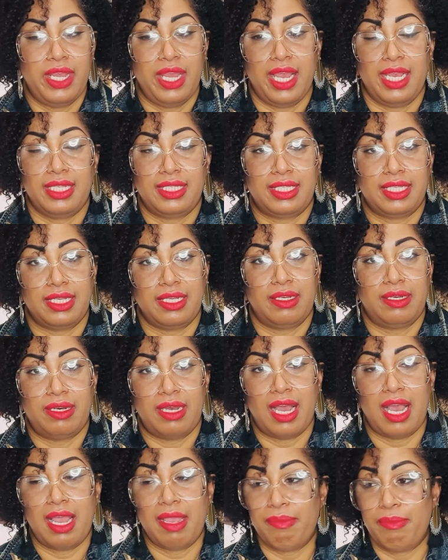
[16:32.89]
until
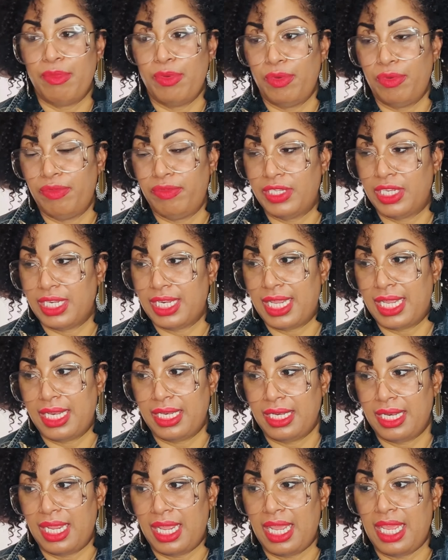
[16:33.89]
I moved it
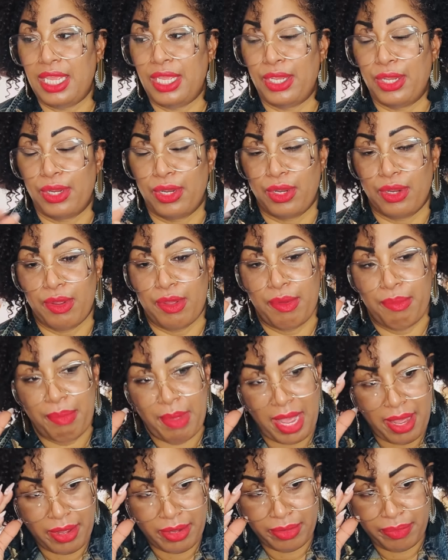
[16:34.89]
in here
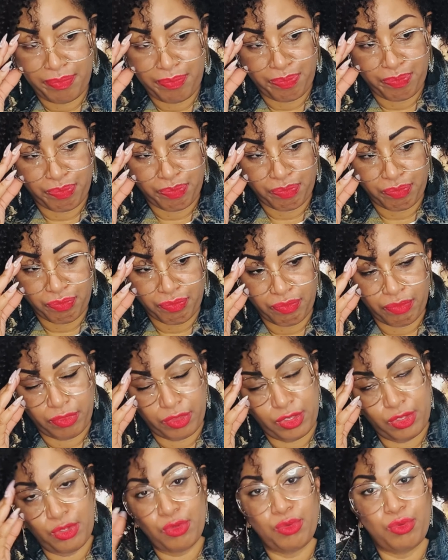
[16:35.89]
about
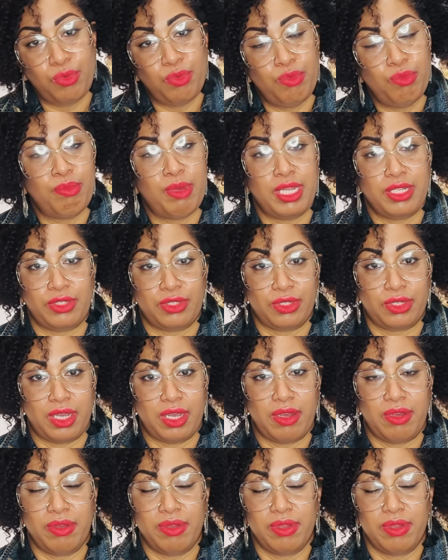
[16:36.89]
2 months ago.